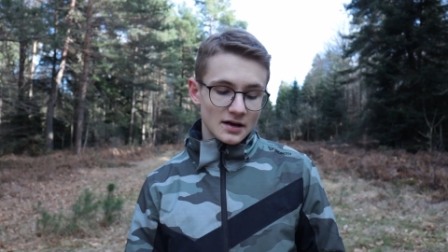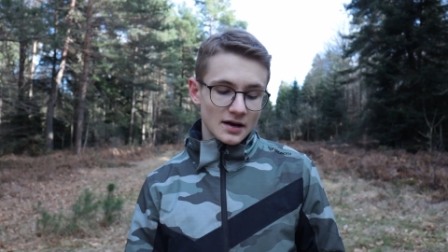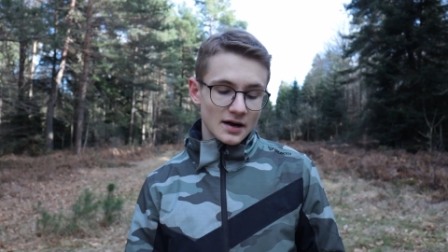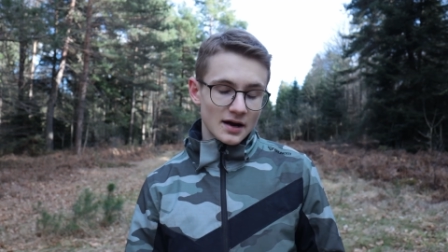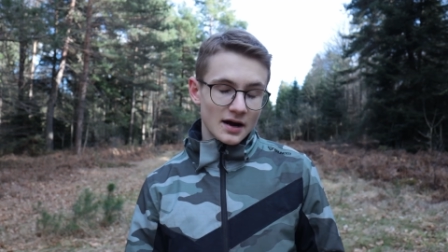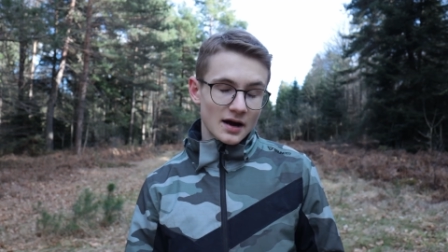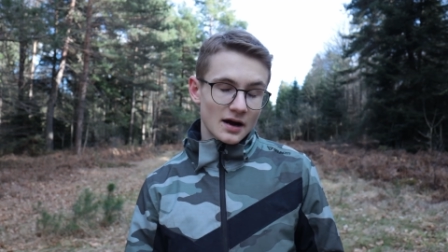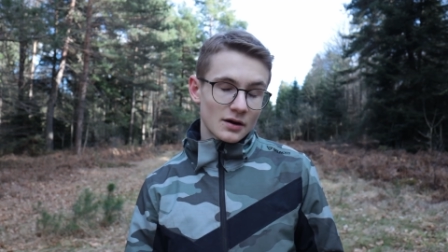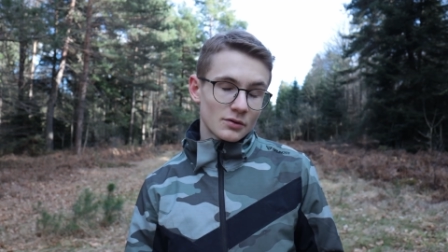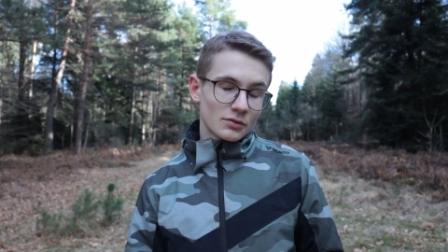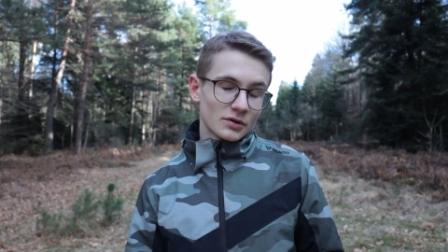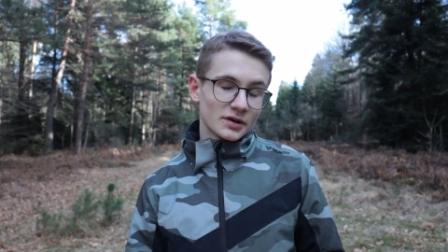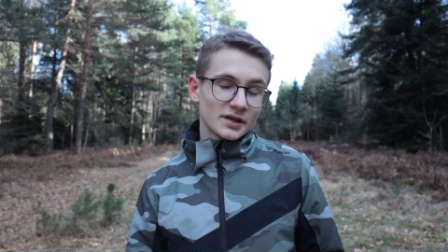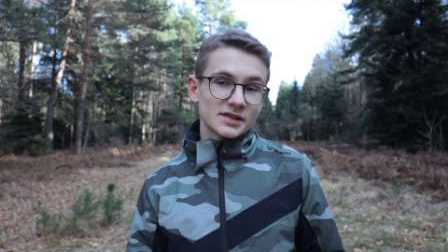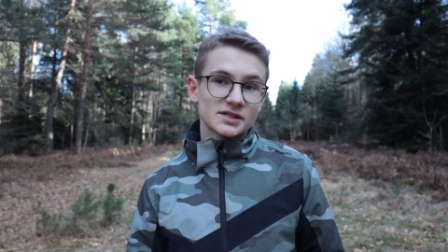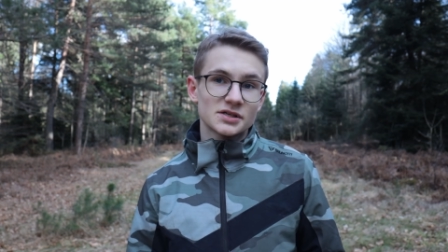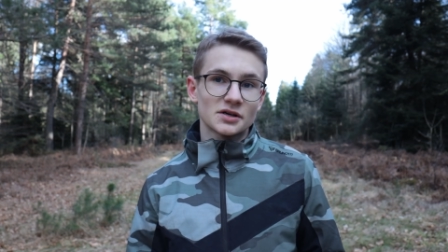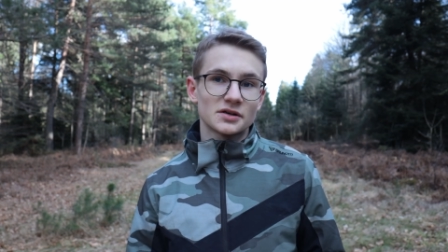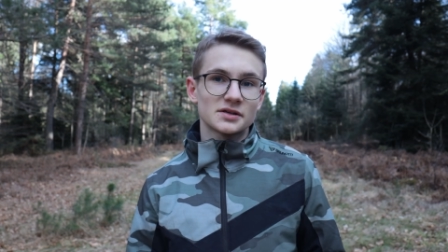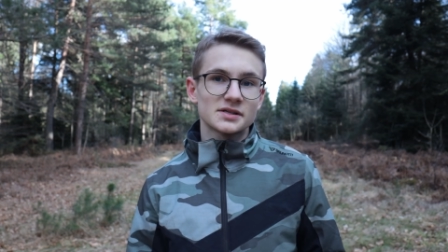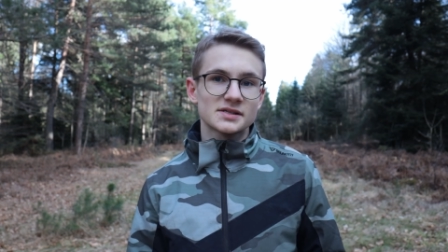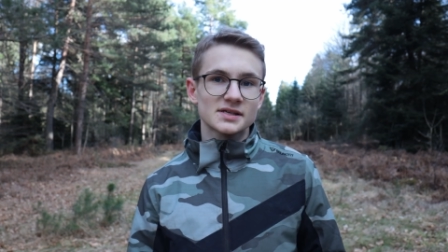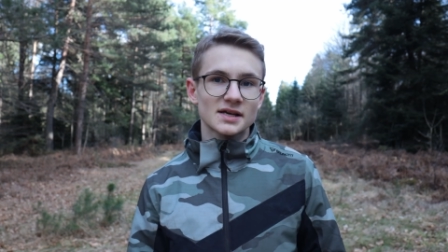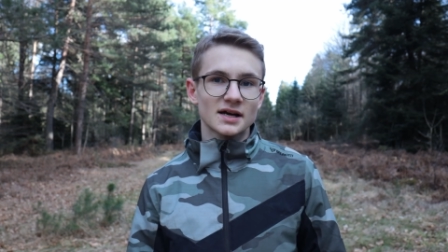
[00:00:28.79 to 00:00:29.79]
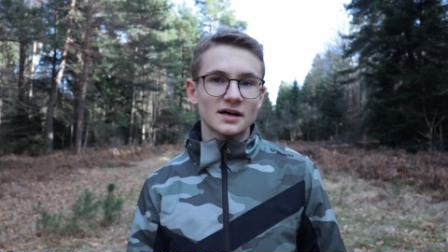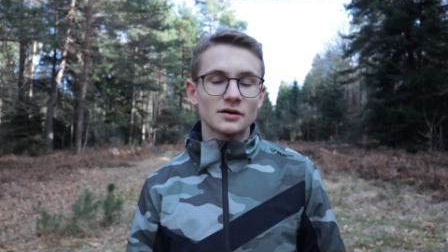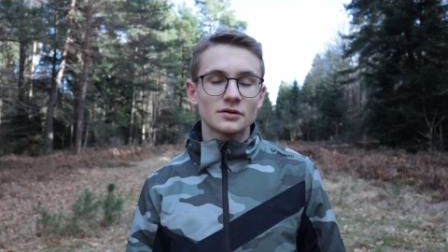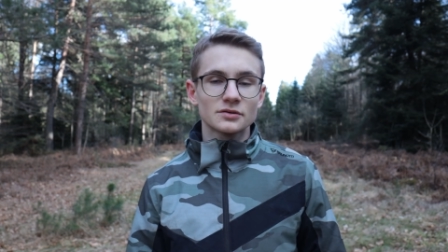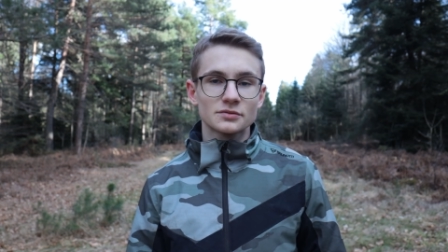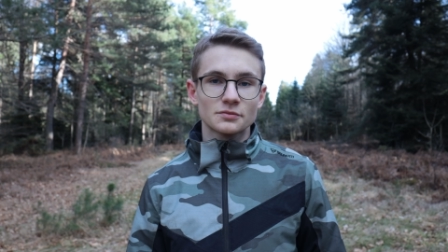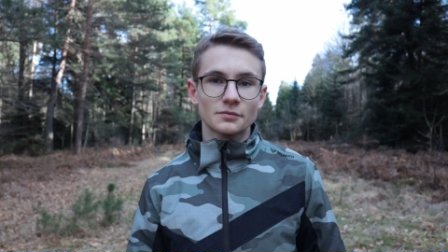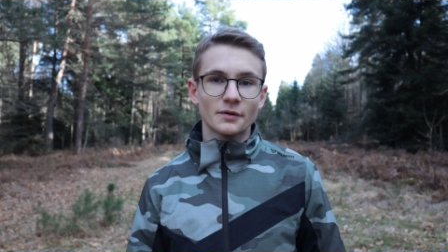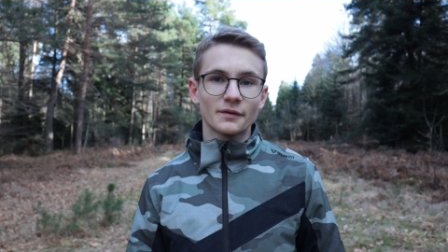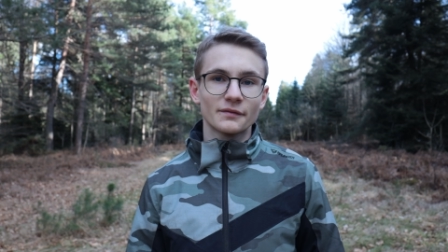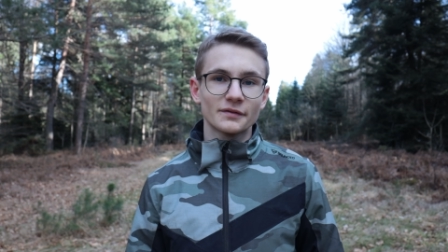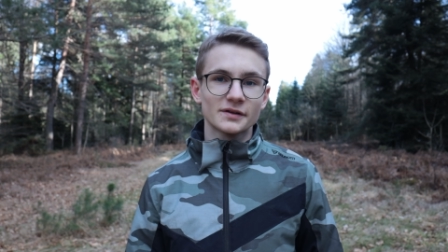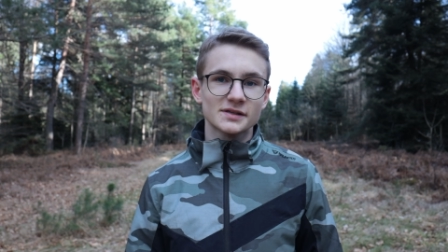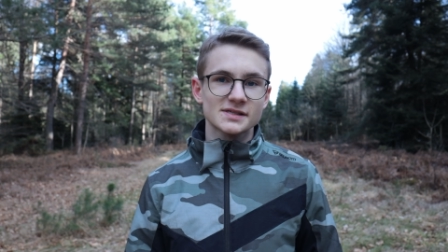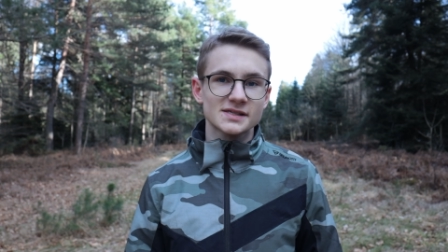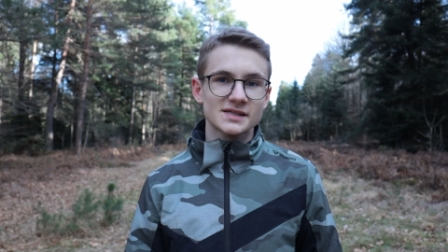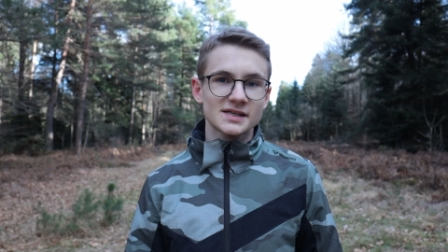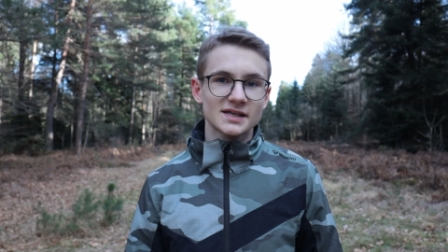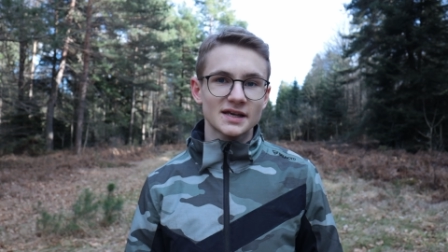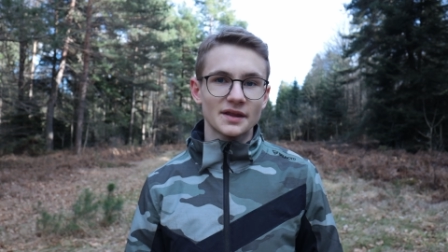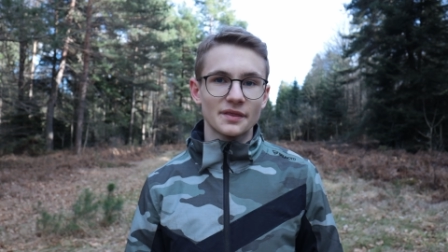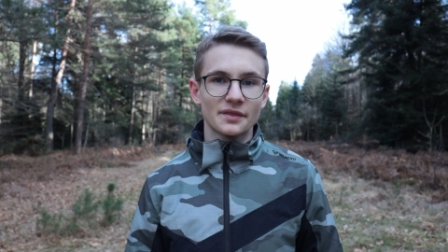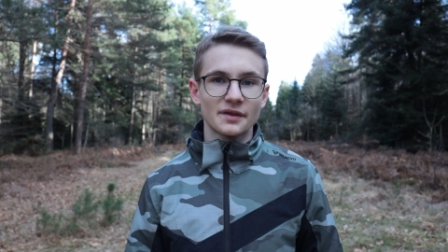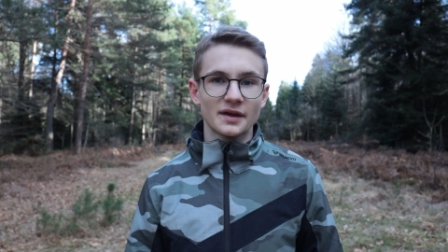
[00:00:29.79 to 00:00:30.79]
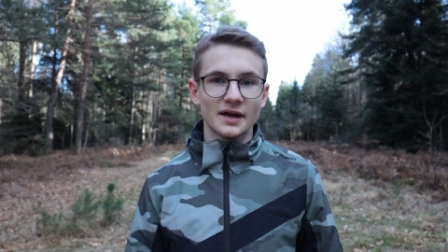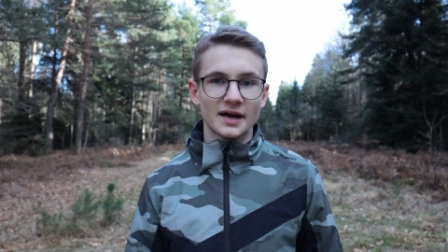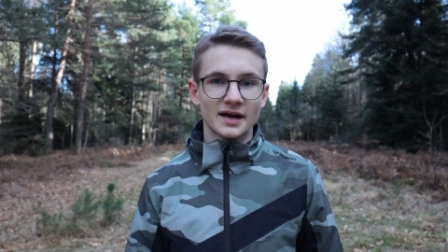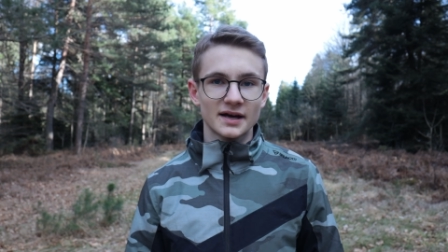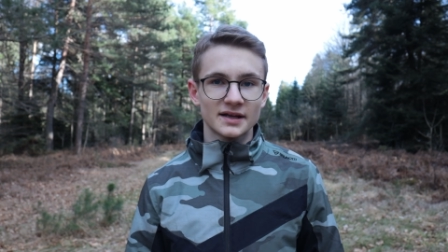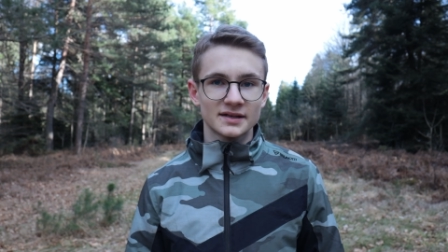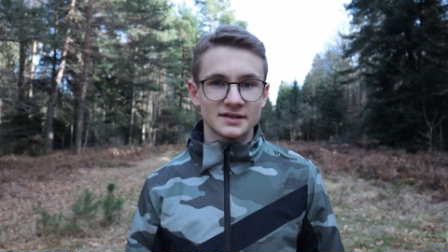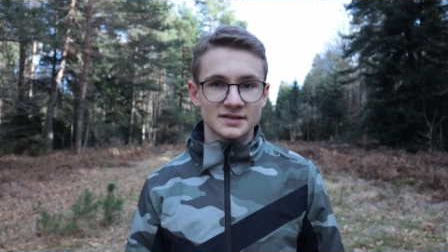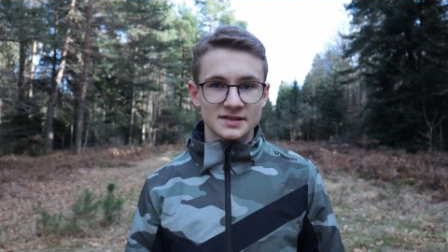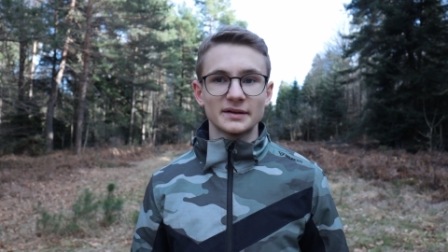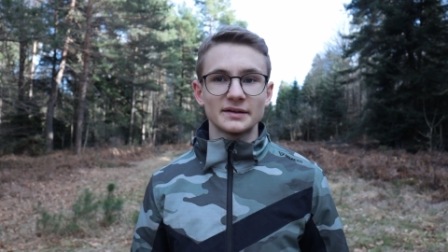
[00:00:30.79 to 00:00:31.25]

how it turns out we will see in the end.